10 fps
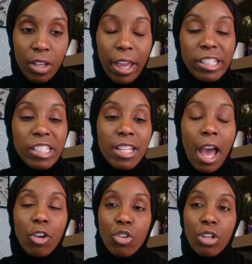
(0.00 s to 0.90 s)
It's
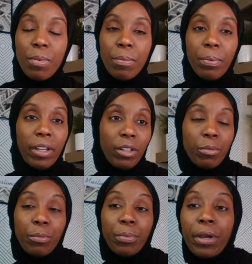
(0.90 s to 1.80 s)
not going to be planned and
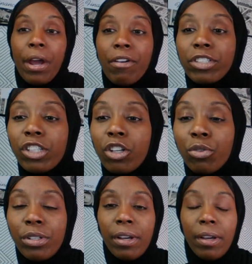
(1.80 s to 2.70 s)
prepared every single
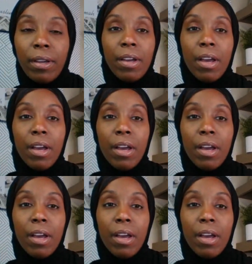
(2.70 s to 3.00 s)
day.